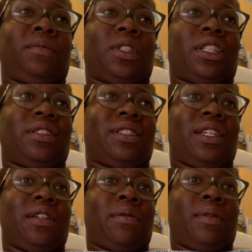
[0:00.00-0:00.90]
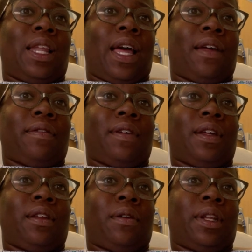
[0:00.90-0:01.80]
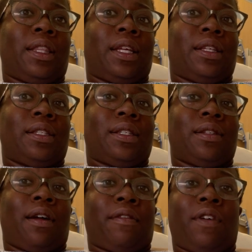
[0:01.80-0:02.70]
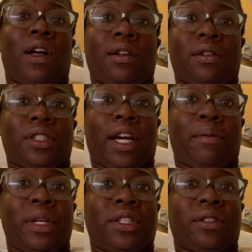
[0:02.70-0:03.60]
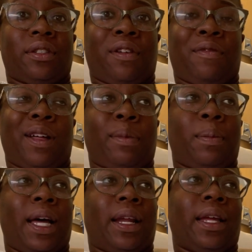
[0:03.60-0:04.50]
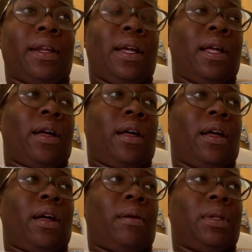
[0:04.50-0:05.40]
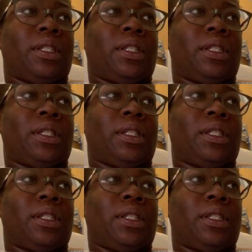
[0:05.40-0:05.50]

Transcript: continue with life and know that this isn't our fault. Don't try to beat yourself up about it. Let's